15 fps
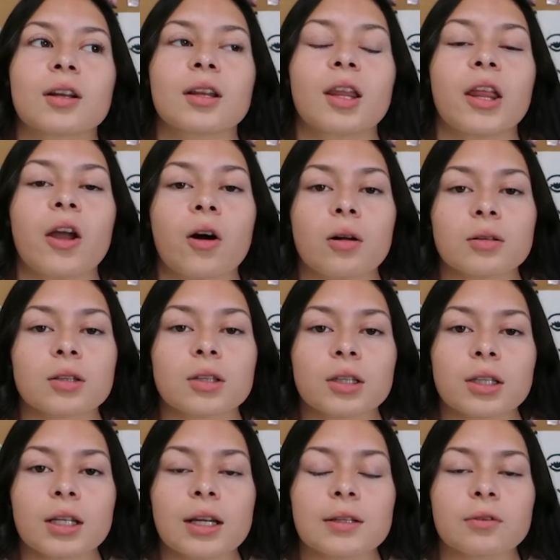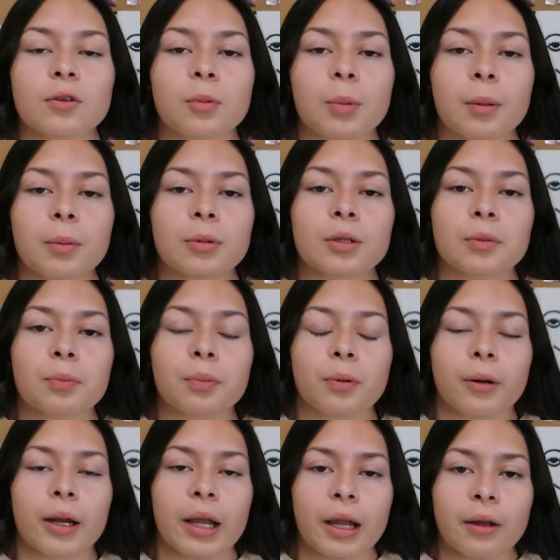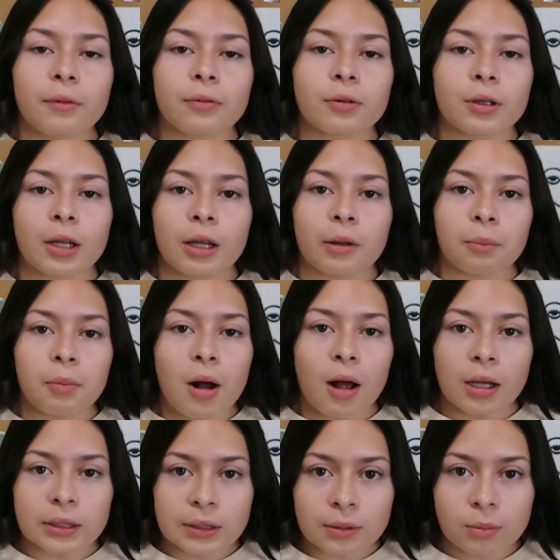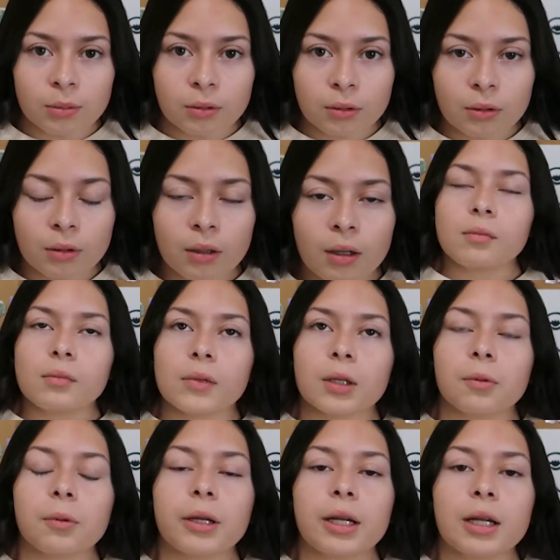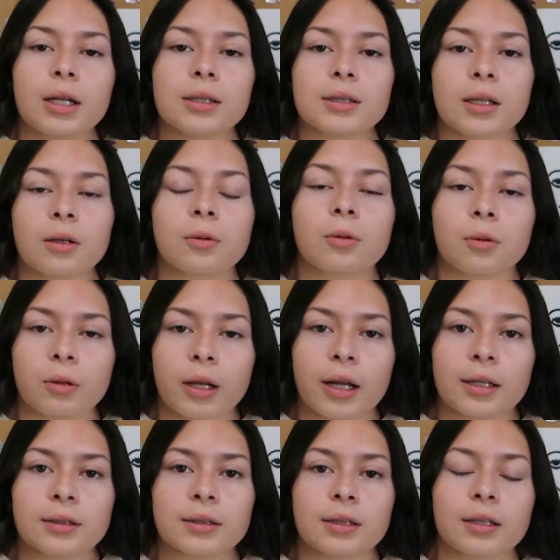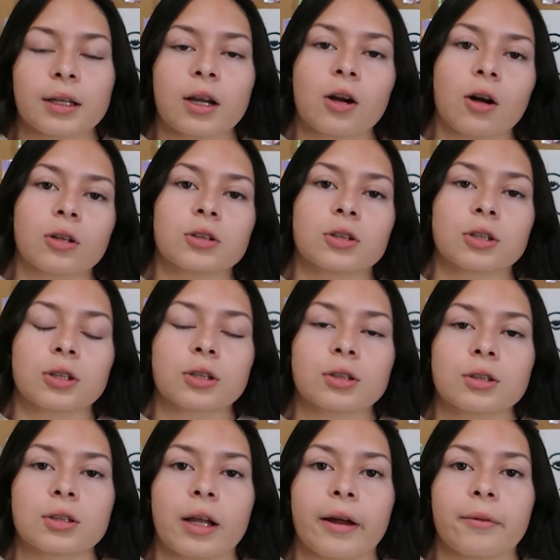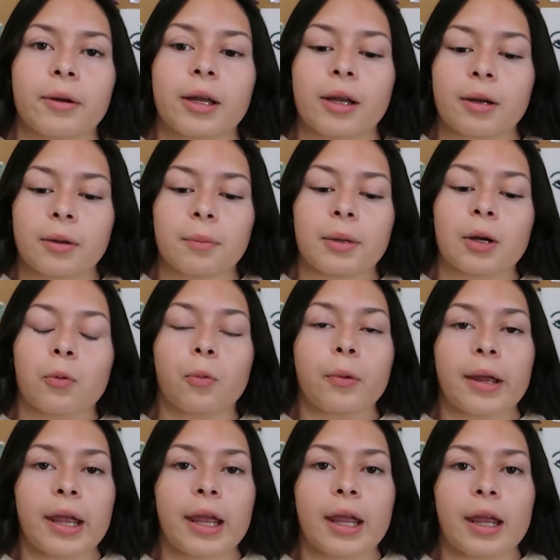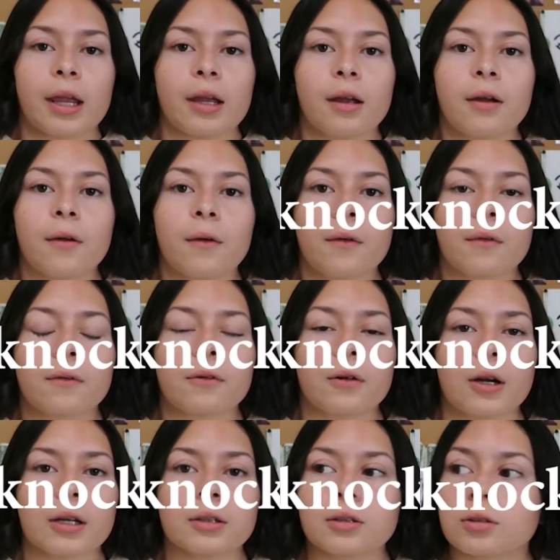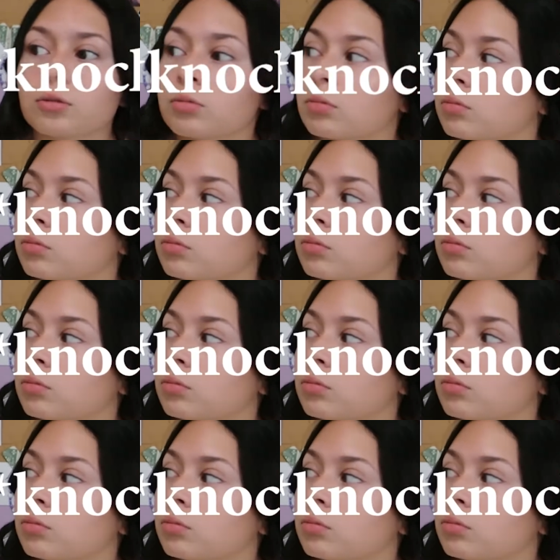the altar is for people to pray for the impossible. we needed San Judas and the altars. That way it could be a way for us.